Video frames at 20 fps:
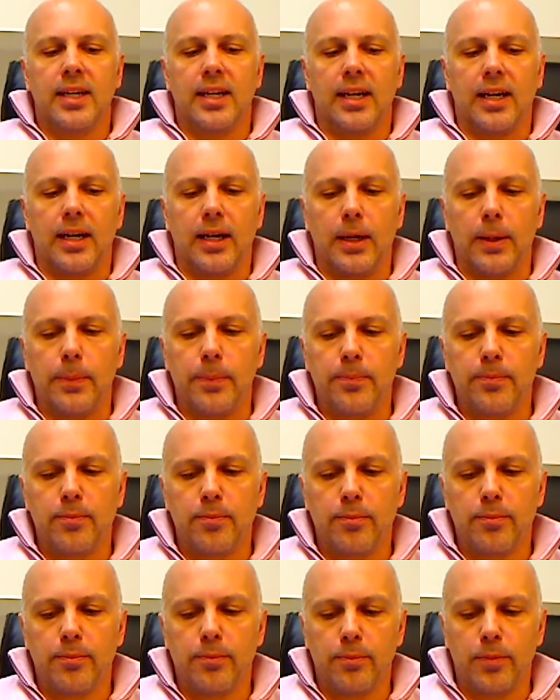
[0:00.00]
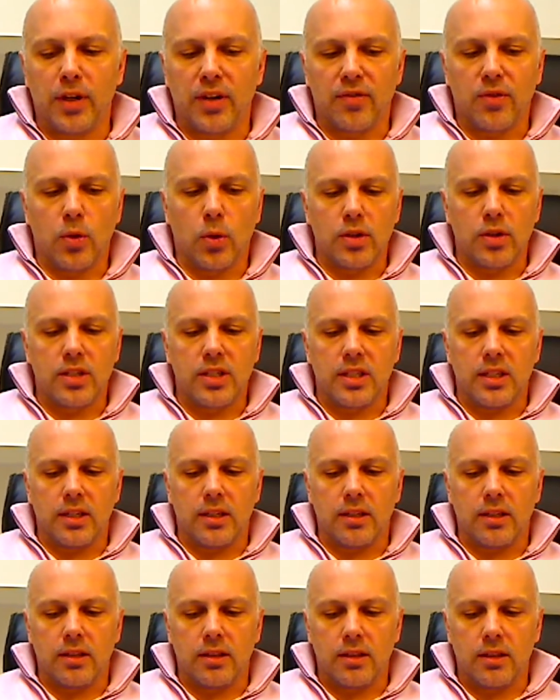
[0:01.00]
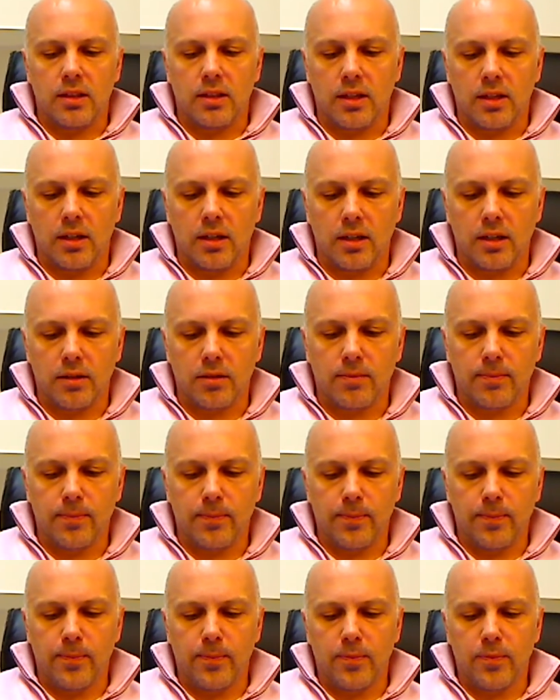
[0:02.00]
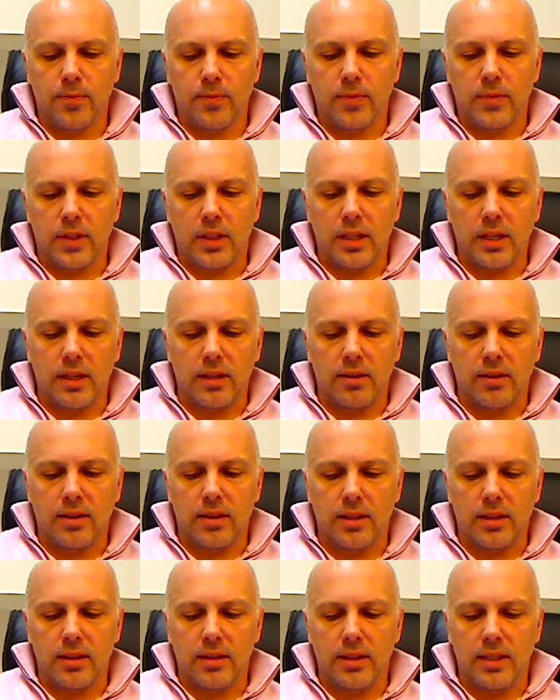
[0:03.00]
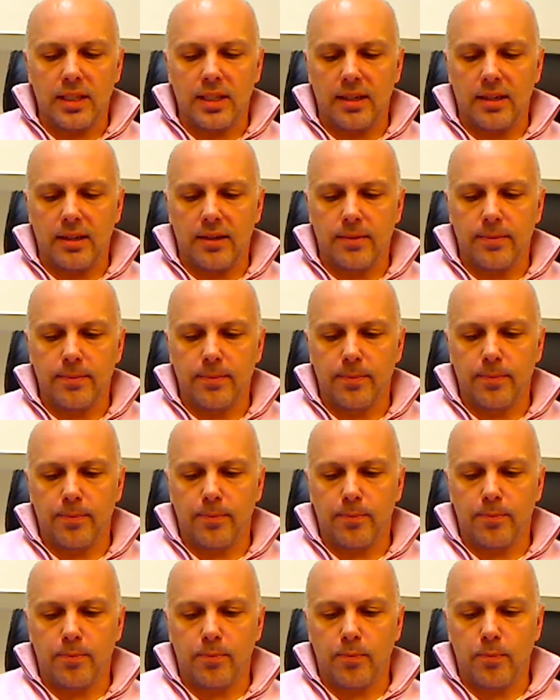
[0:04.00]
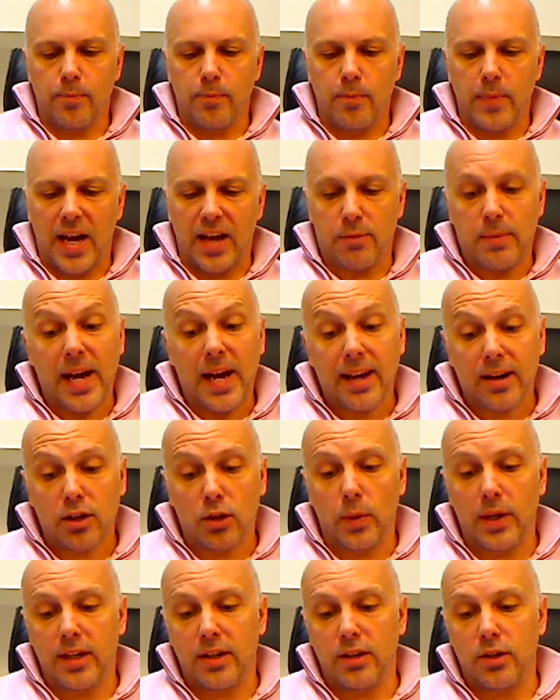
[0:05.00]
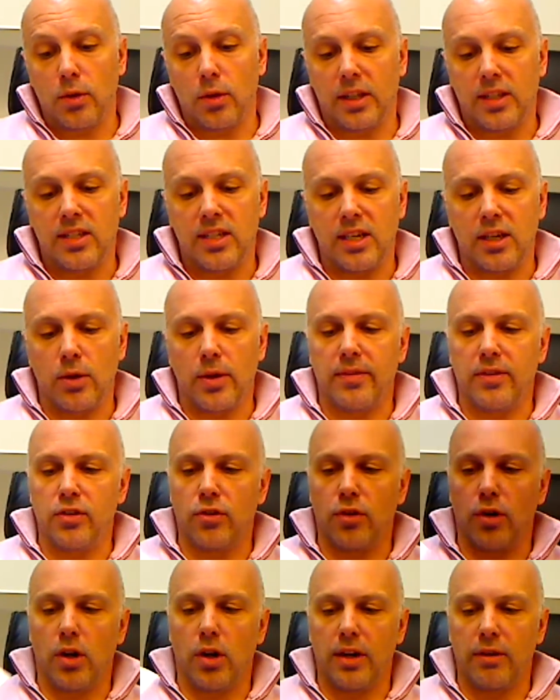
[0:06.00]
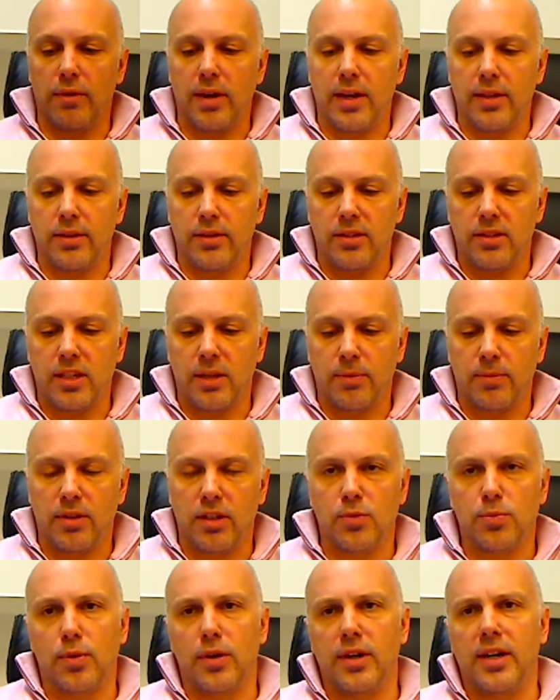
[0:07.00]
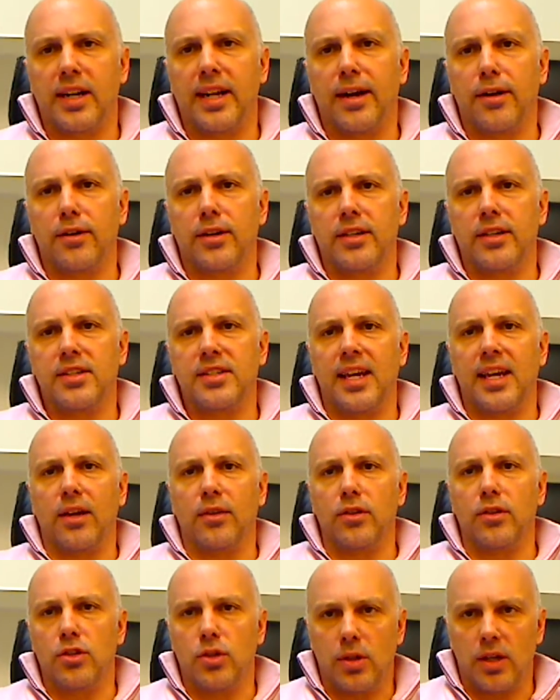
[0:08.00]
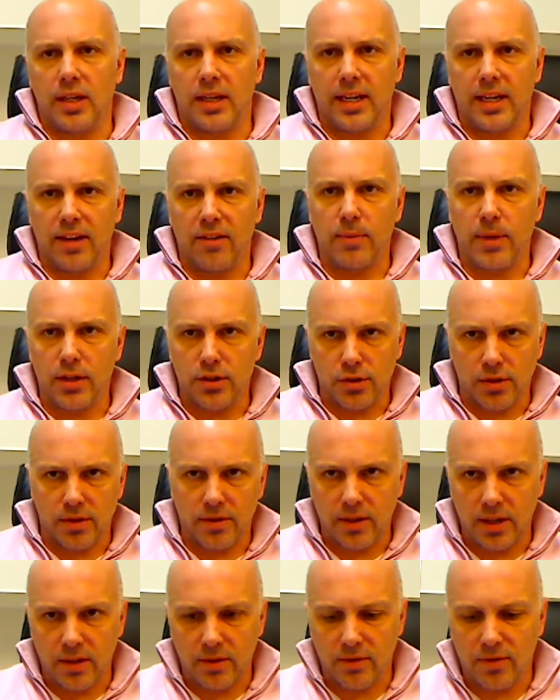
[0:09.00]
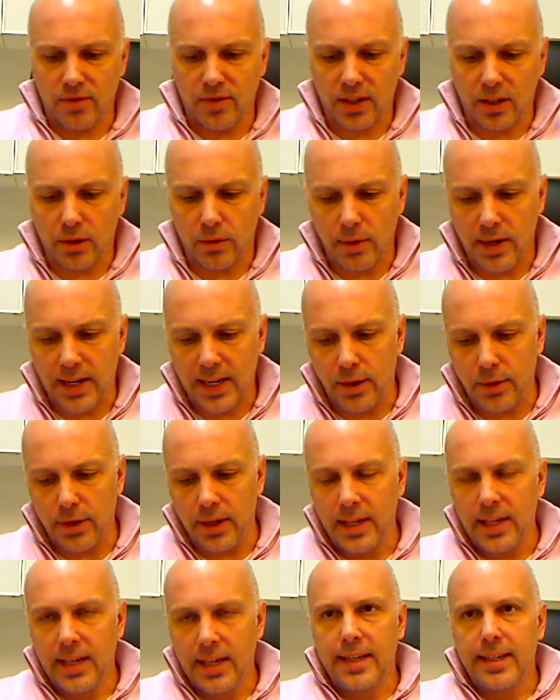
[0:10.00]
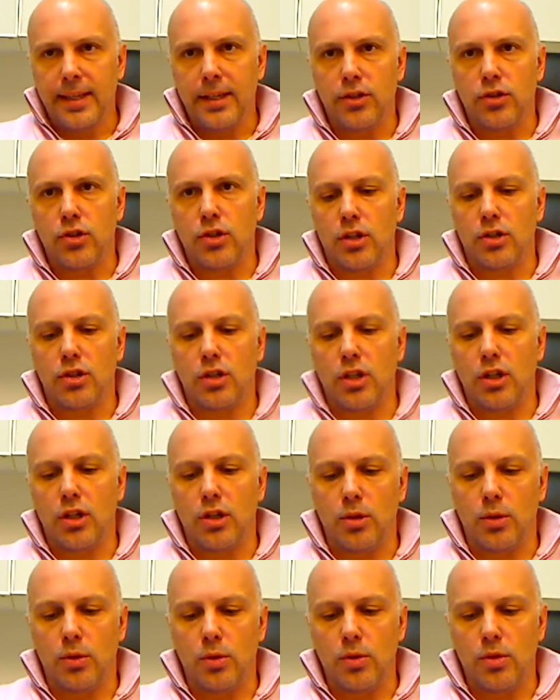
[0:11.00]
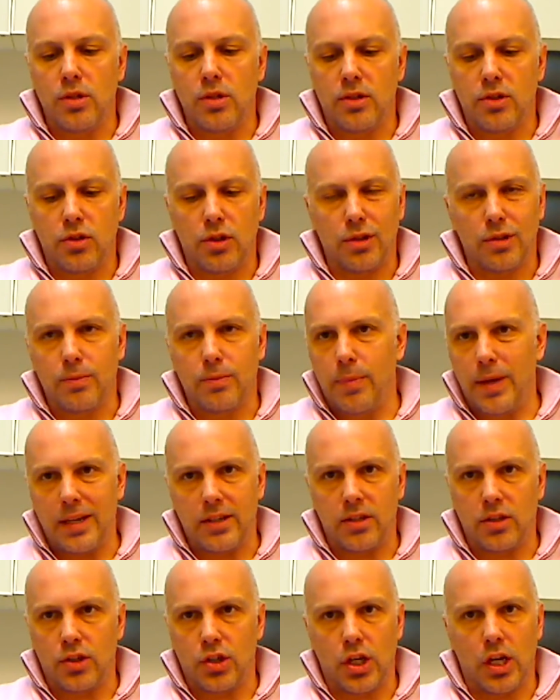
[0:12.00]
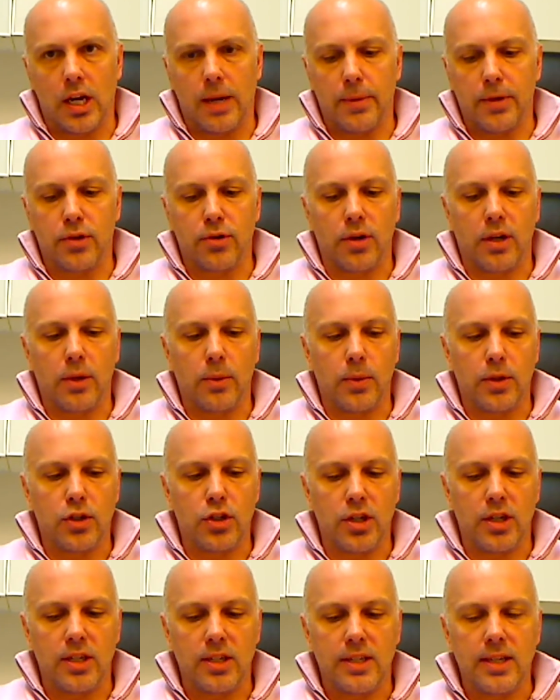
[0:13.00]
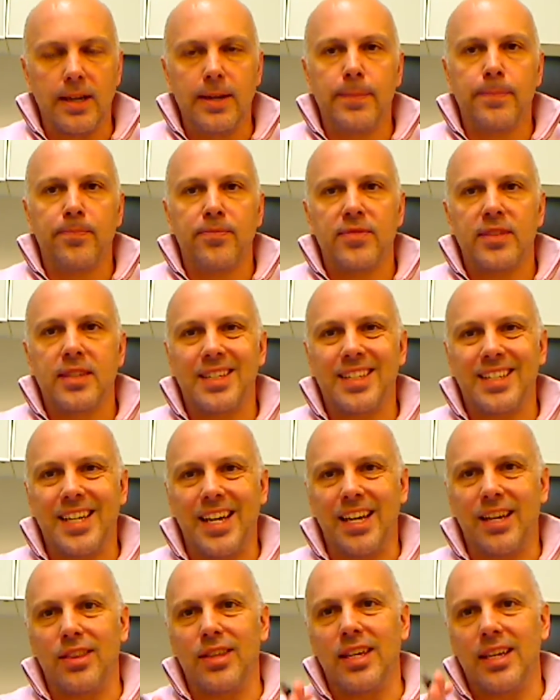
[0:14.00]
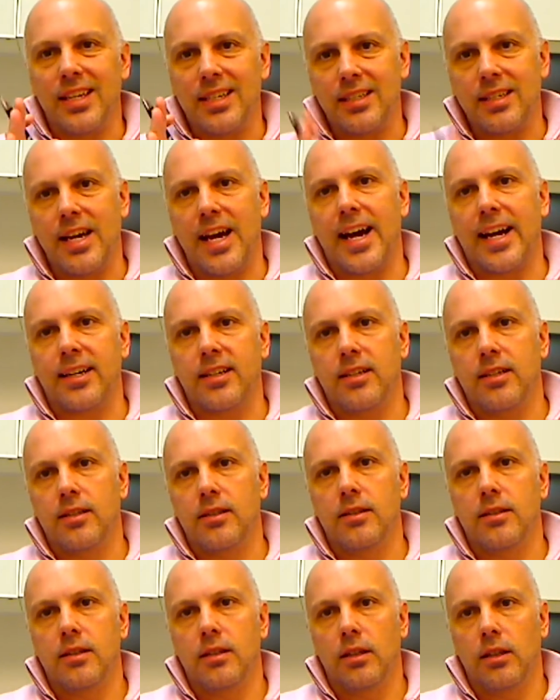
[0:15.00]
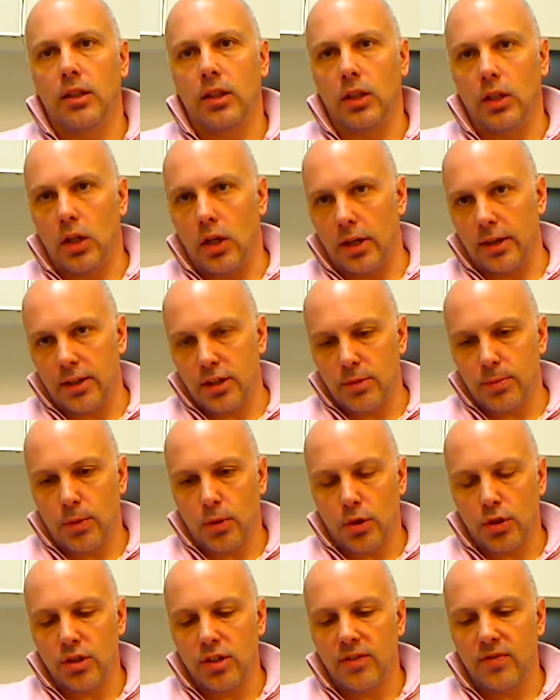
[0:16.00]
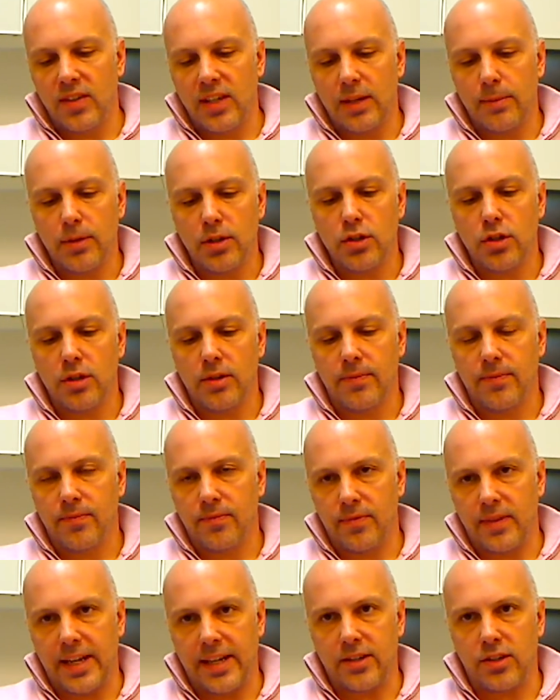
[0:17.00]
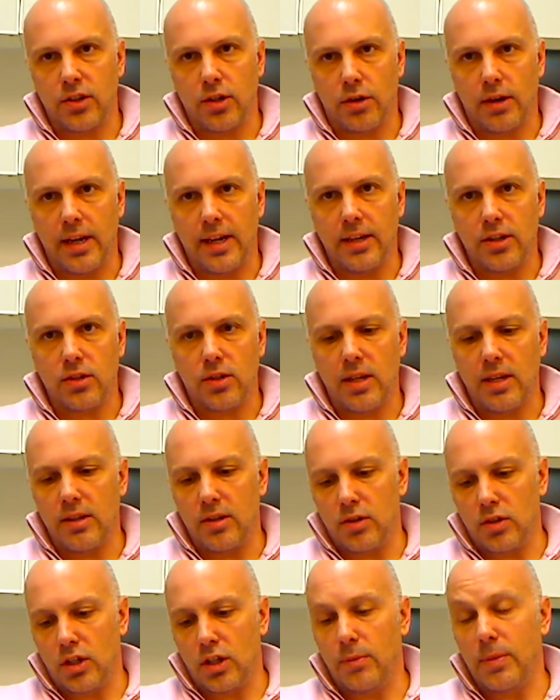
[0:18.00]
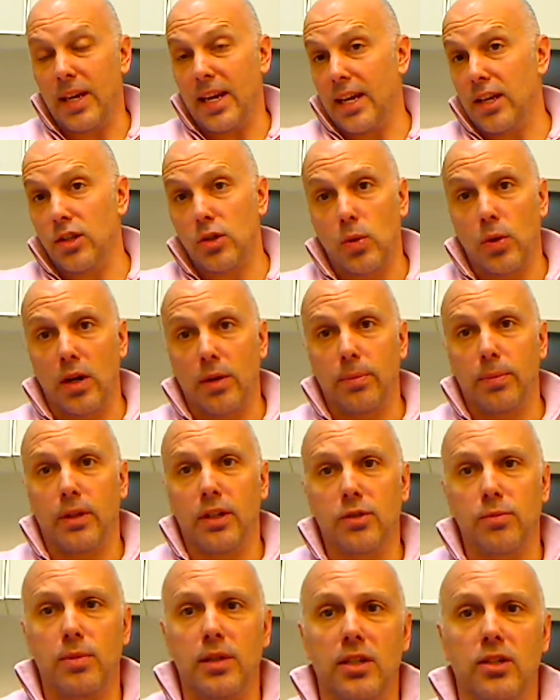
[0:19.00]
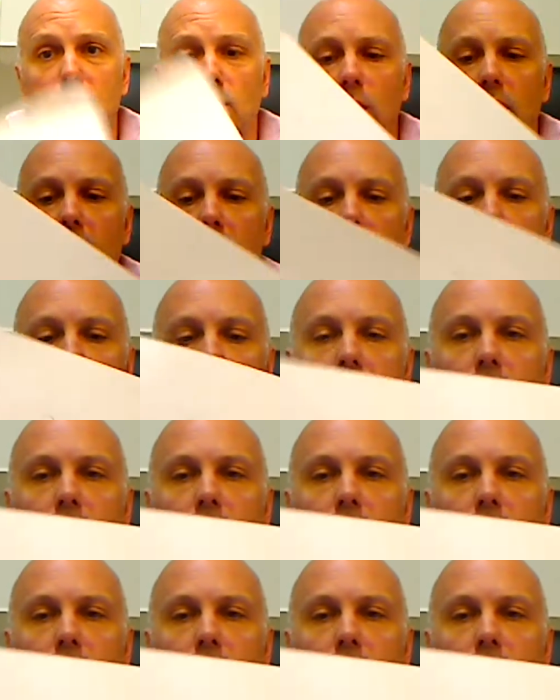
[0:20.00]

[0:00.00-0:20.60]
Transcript: Um, but of course, the, the, the, the mathematical way to do it, let's say you have a drawing rather than something that's printed out or the scale that you can kind of measure and, and feel around, is just to use just basic geometry, which is take the exact longest portion of the image that's your a, it's going to be a squared plus b squared